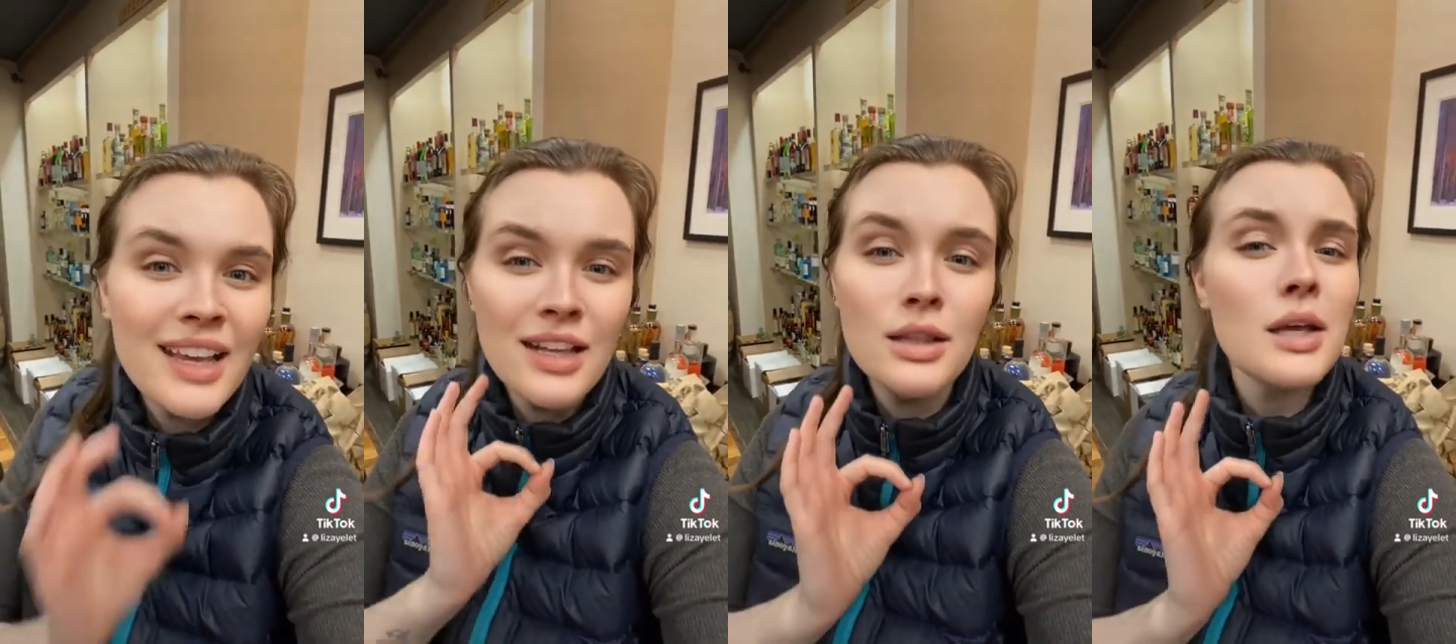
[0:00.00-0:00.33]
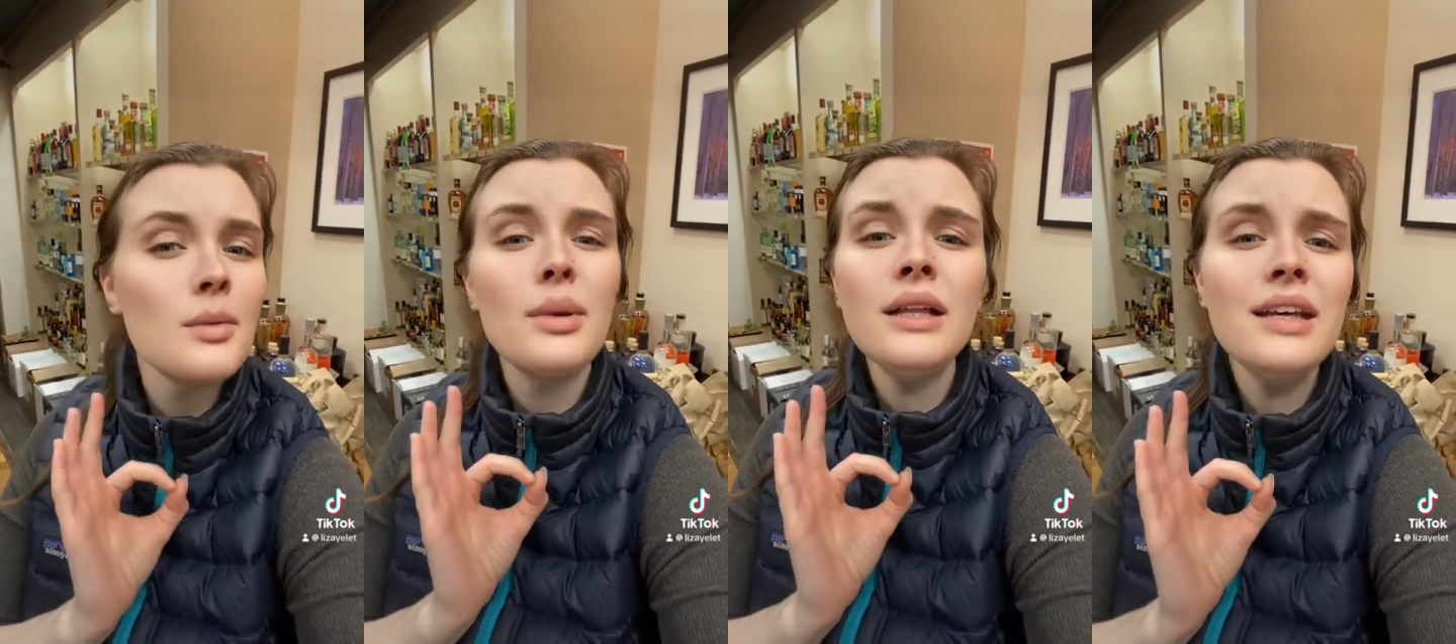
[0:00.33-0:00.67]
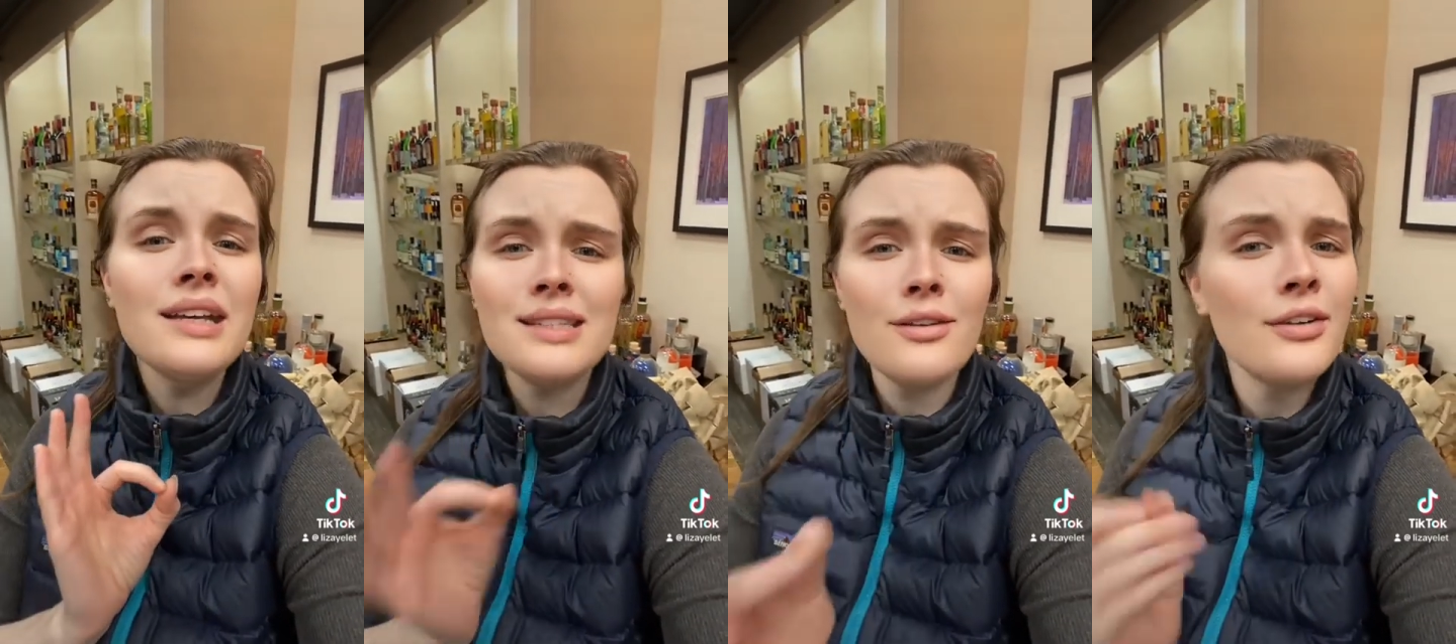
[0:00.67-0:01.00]
and like Belle
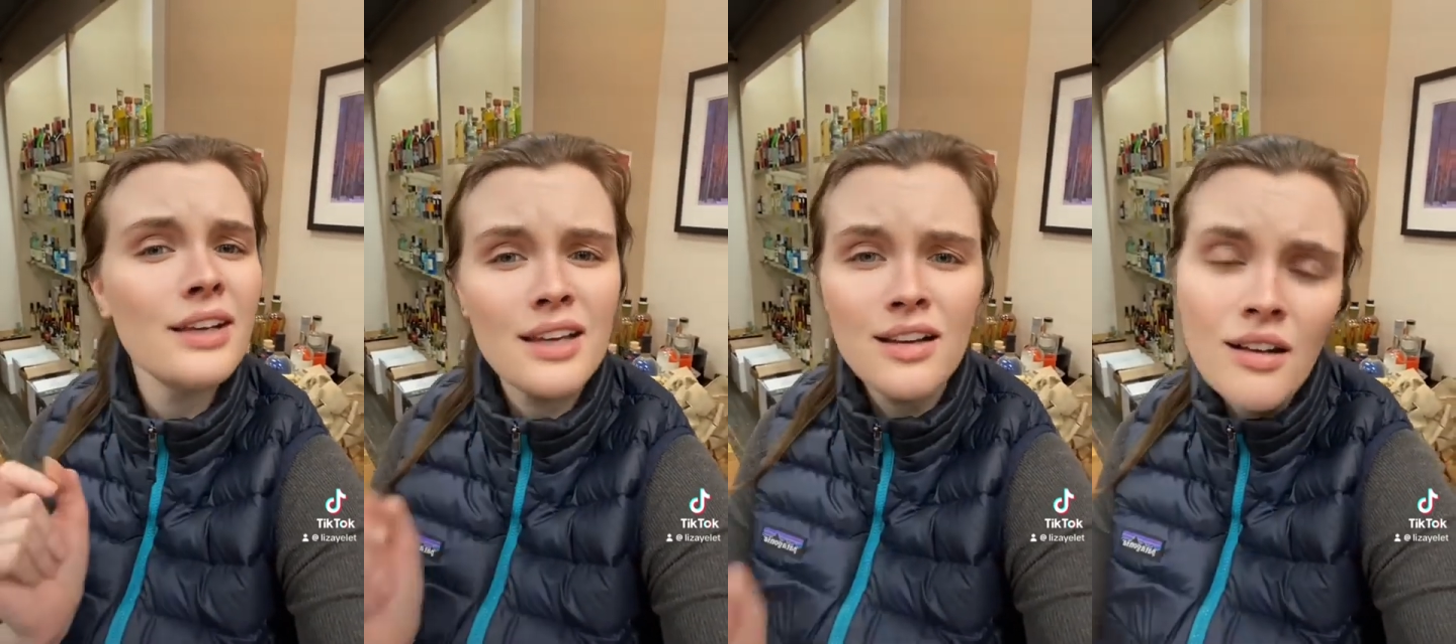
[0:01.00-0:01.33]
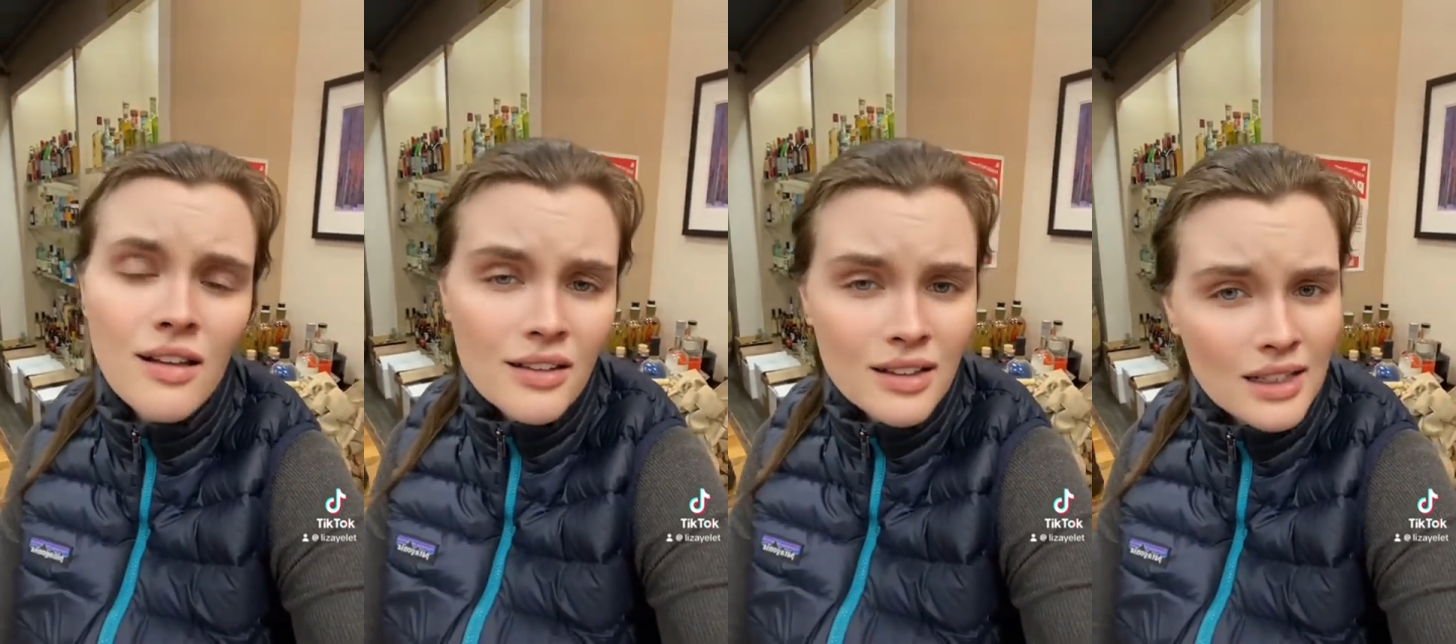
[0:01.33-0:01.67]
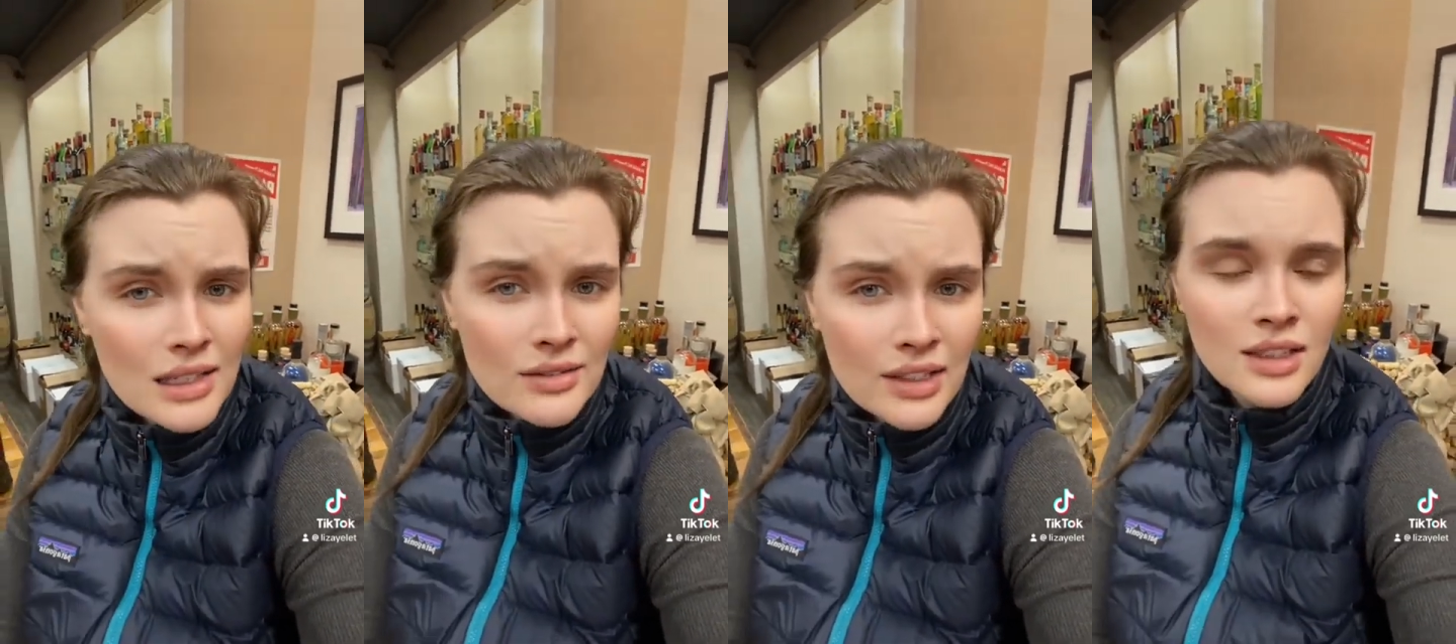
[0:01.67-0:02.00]
has a fucking collar
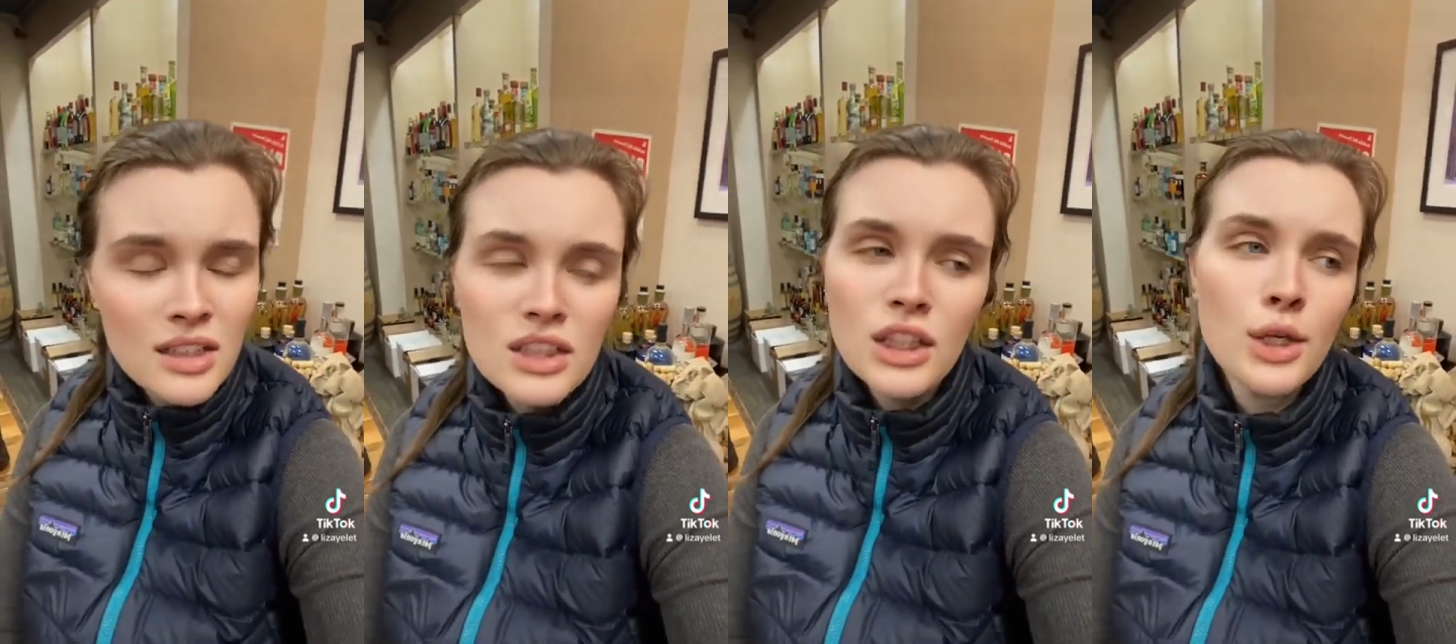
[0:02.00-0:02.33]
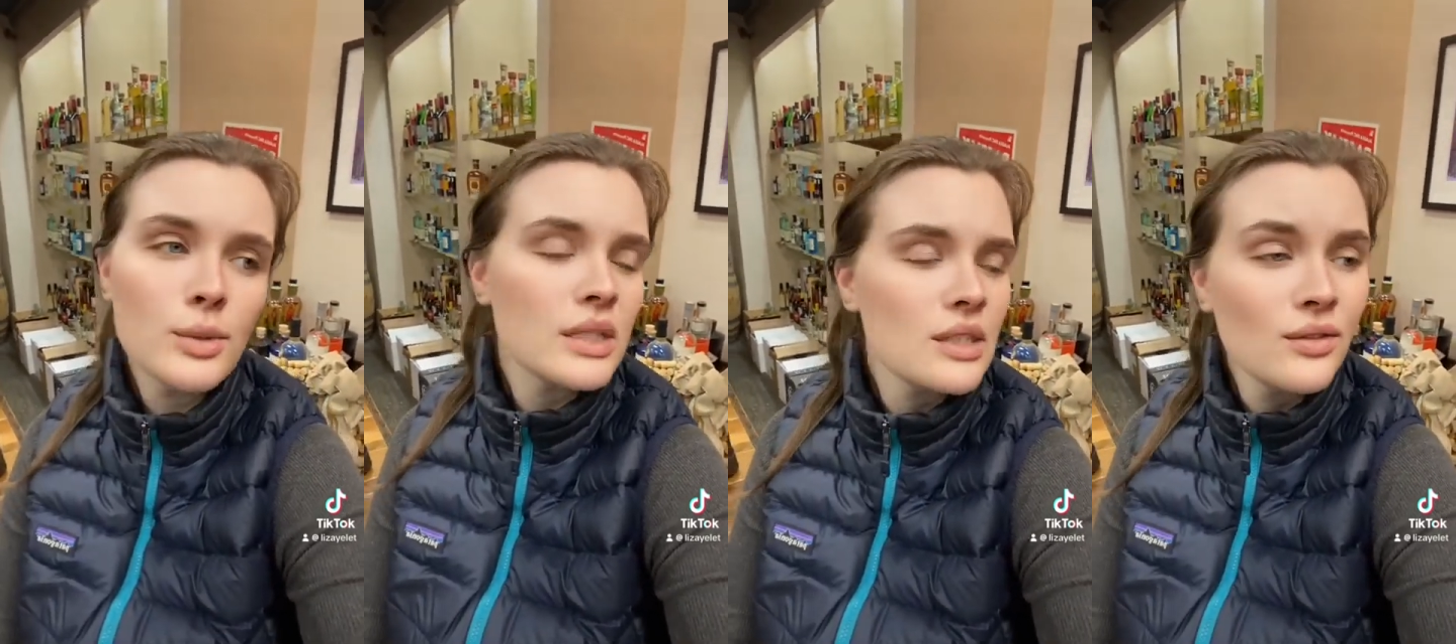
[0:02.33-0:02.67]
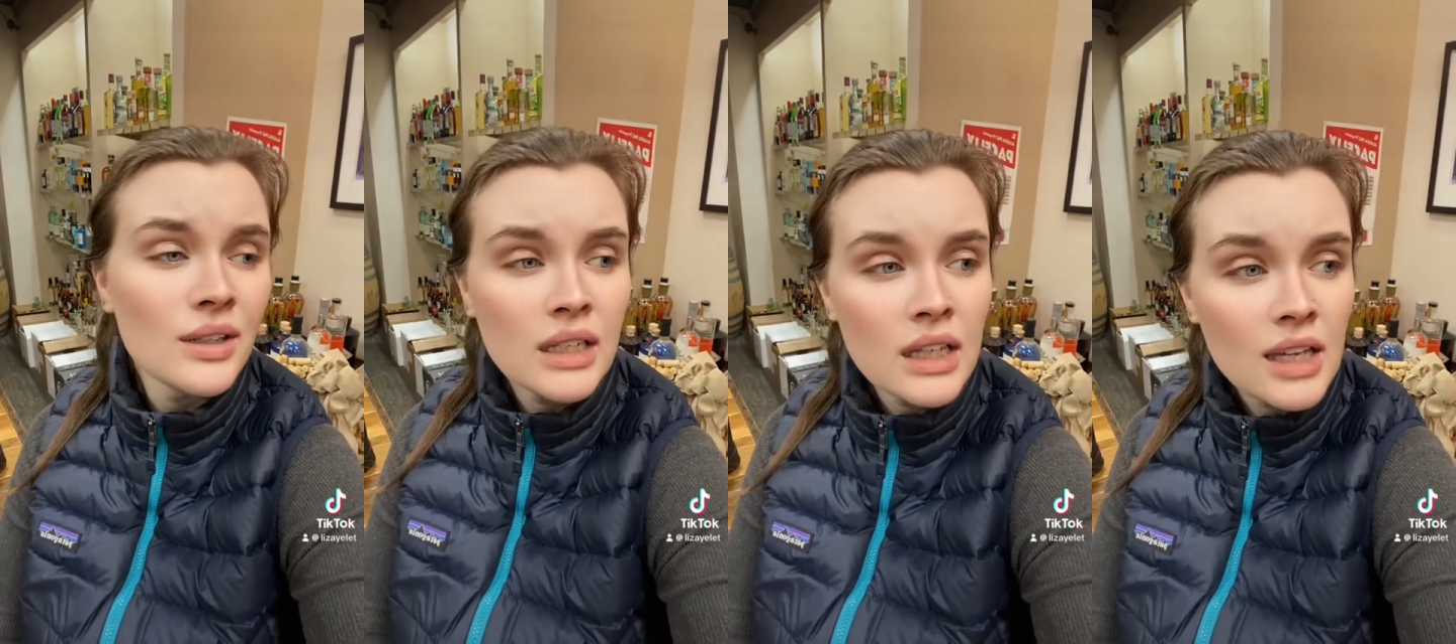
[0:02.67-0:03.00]
even. Cutest
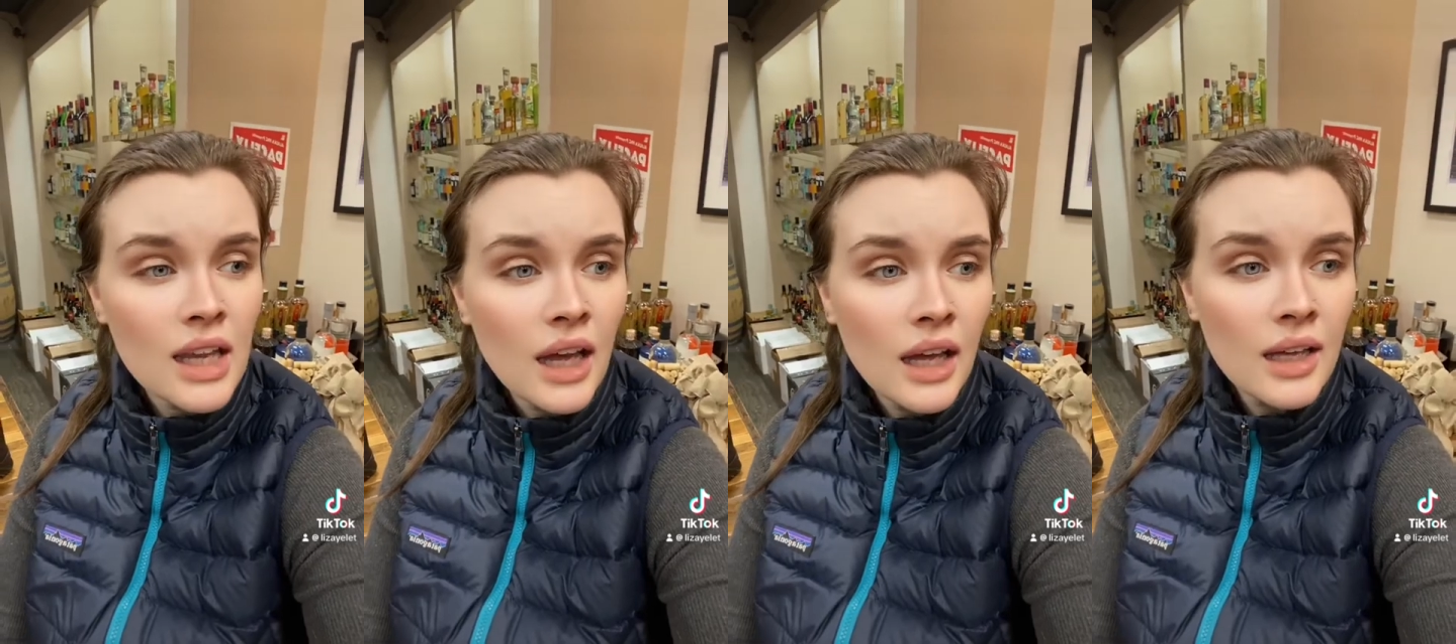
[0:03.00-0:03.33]
fucking cat.